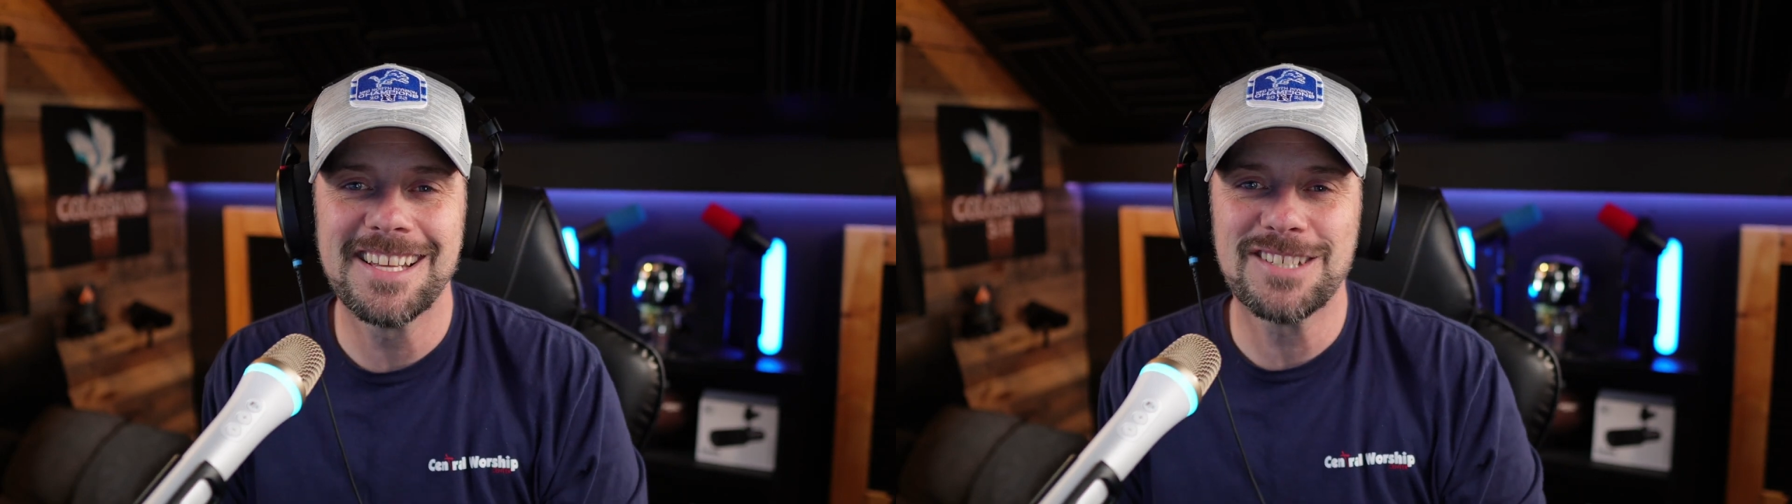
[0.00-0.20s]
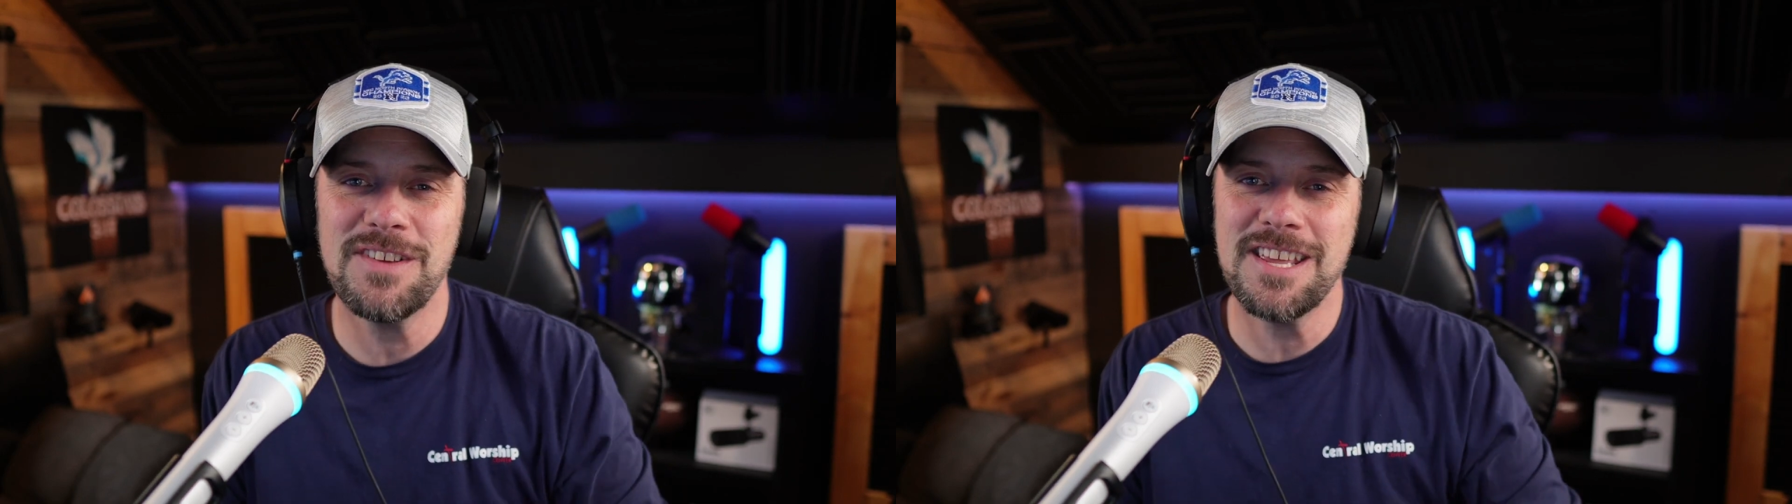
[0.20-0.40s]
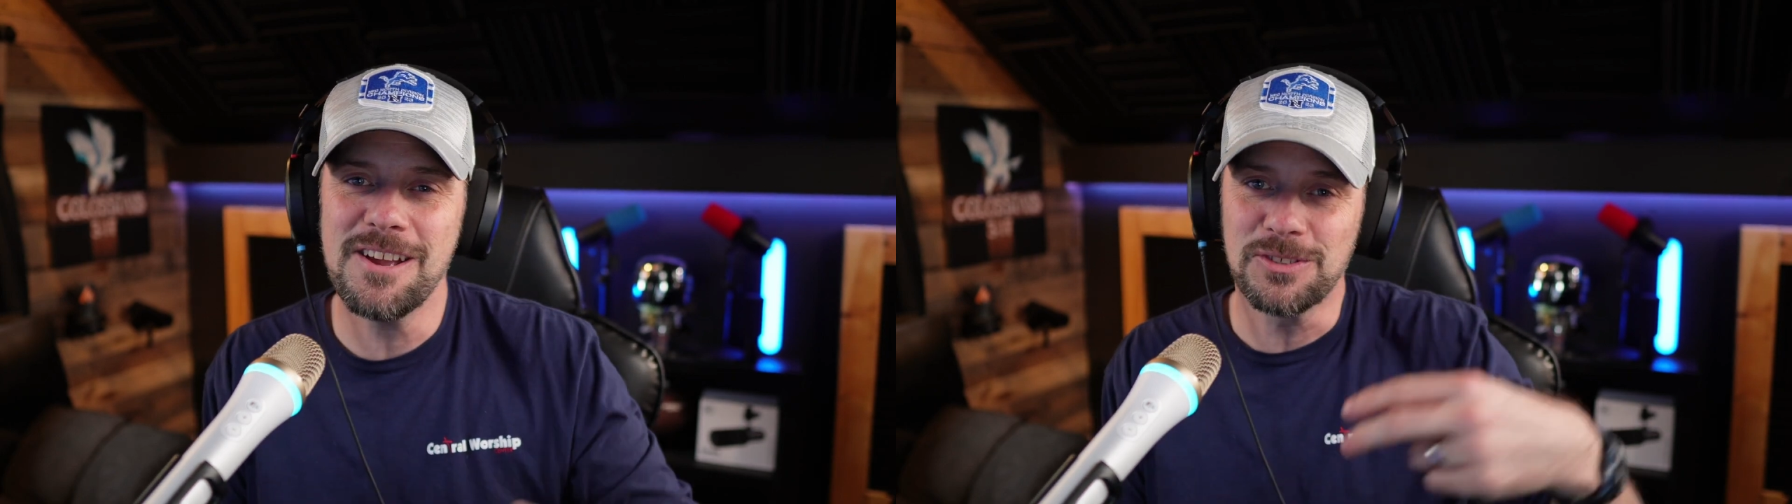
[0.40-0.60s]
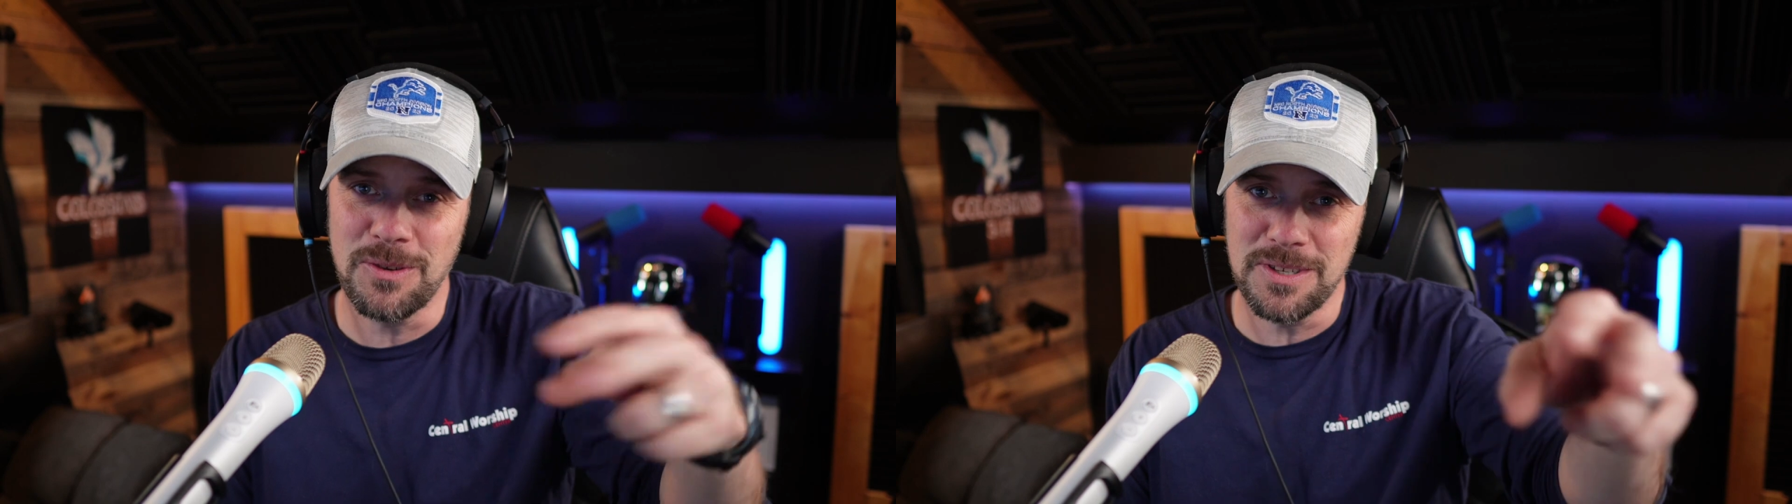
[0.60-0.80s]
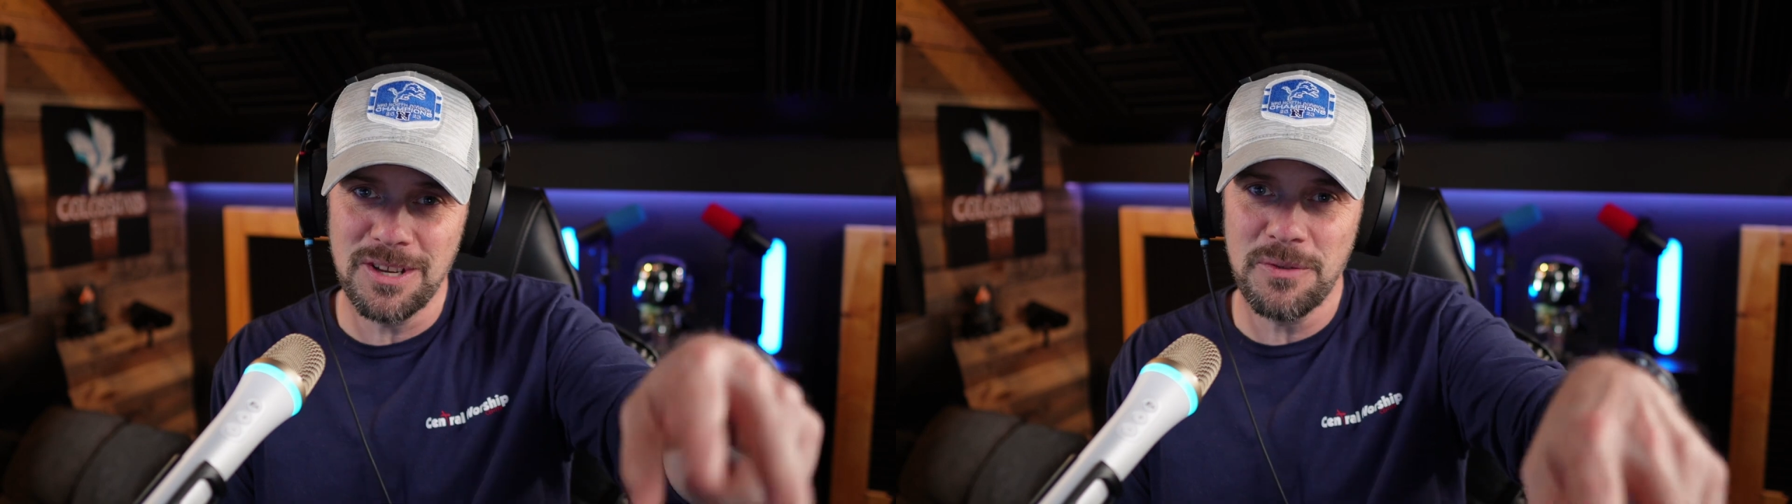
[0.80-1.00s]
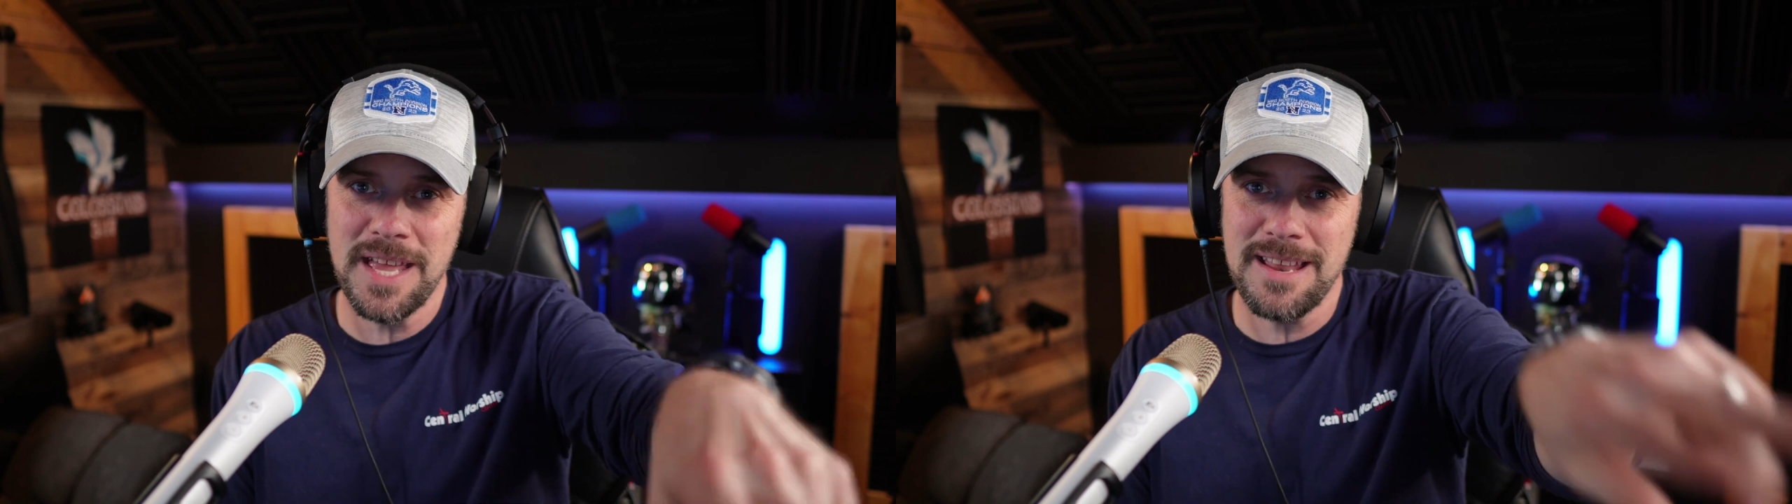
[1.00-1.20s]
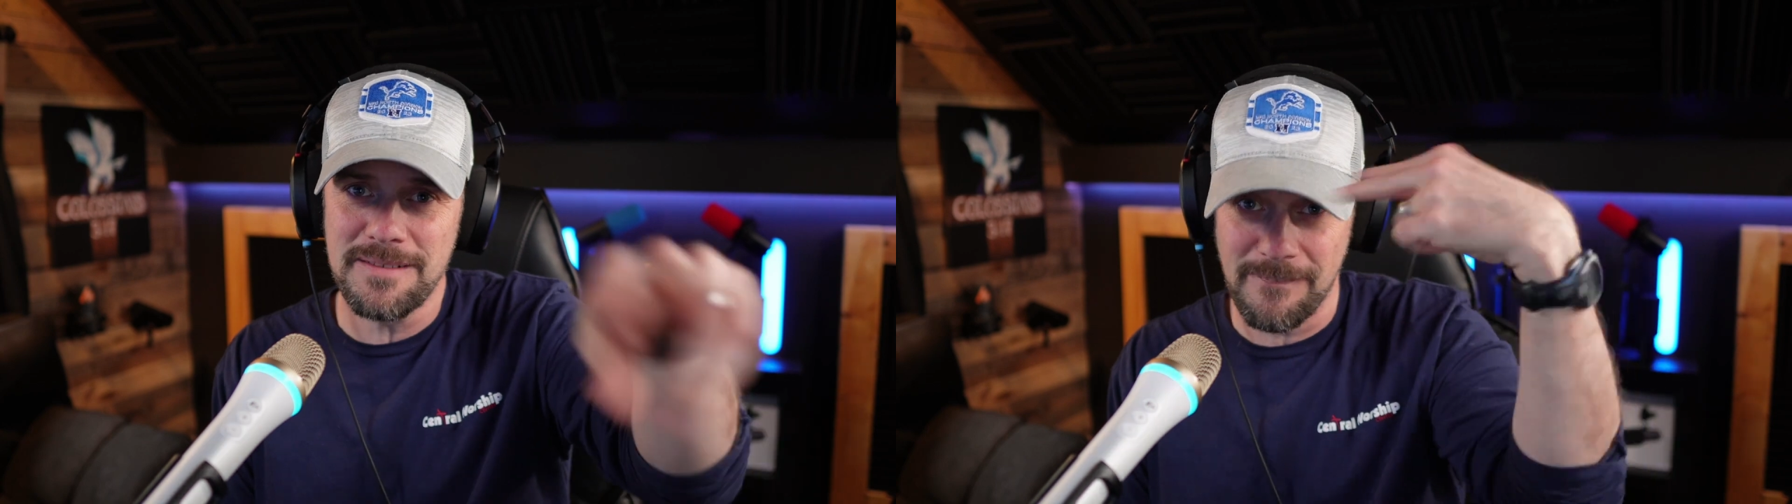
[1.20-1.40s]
the next video. So until then,